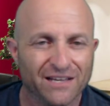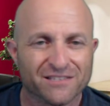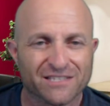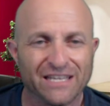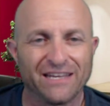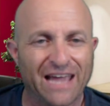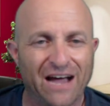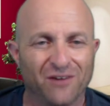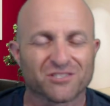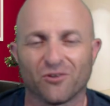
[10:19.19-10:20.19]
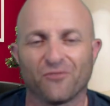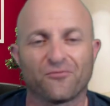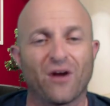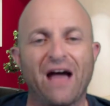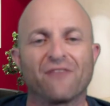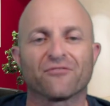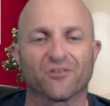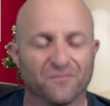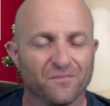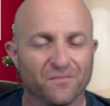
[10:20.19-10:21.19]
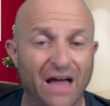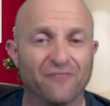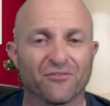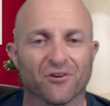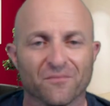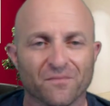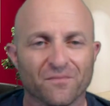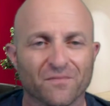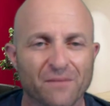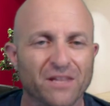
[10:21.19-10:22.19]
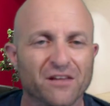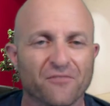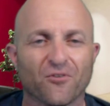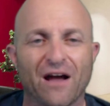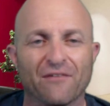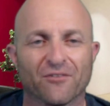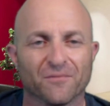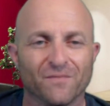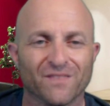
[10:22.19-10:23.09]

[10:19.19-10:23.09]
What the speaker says: city council forever, ever. They've been there forever.